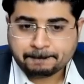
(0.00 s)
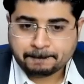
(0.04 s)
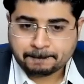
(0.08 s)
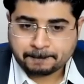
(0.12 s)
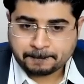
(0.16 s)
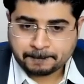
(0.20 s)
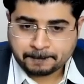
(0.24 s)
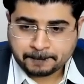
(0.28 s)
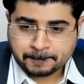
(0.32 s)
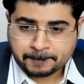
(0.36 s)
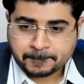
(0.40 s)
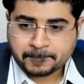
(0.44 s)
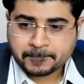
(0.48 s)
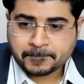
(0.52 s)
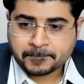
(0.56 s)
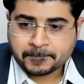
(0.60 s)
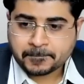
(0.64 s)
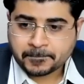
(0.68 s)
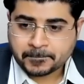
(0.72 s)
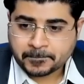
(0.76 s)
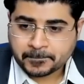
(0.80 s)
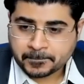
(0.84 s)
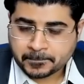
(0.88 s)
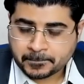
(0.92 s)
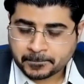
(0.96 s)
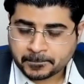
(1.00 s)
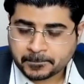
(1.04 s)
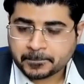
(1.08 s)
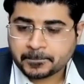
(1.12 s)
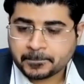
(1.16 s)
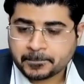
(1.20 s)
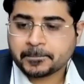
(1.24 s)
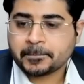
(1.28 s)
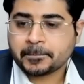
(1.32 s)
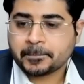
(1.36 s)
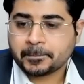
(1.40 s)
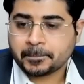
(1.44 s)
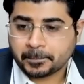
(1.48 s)

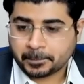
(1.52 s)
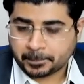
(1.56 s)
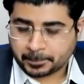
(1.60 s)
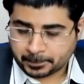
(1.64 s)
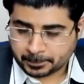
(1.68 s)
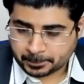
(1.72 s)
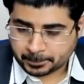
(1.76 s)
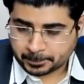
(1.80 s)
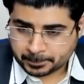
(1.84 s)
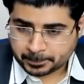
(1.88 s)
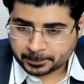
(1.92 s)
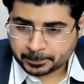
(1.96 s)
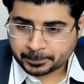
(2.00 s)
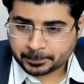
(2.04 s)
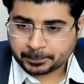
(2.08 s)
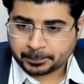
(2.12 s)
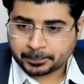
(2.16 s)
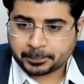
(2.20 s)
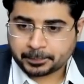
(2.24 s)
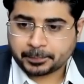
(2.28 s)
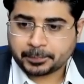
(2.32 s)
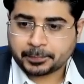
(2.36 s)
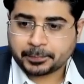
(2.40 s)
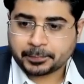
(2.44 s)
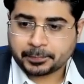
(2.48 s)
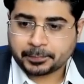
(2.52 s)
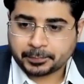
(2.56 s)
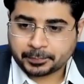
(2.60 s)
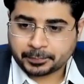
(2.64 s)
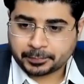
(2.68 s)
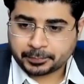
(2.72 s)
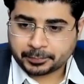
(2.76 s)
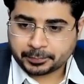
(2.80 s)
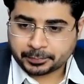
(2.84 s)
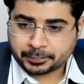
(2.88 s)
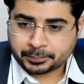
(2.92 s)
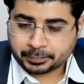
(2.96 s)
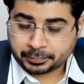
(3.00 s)

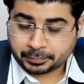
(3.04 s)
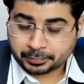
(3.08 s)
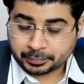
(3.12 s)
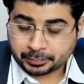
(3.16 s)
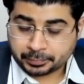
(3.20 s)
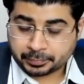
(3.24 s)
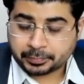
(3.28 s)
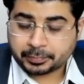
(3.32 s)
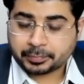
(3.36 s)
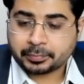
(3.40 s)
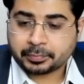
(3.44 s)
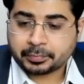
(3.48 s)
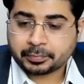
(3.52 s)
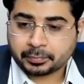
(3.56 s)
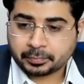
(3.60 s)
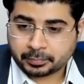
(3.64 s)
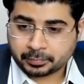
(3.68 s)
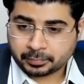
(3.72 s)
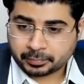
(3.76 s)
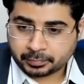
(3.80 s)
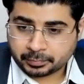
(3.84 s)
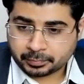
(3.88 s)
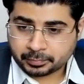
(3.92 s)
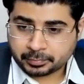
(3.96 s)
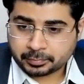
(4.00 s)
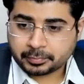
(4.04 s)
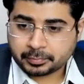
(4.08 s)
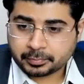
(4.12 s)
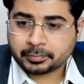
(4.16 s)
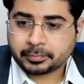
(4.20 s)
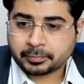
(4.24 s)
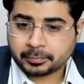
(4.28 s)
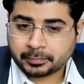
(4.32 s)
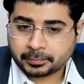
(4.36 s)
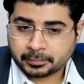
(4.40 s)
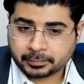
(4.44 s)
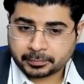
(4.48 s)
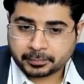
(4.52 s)

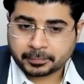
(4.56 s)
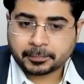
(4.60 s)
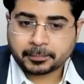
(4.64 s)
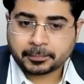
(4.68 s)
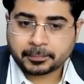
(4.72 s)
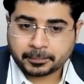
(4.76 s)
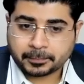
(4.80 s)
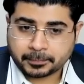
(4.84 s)
No words are spoken by the person on screen.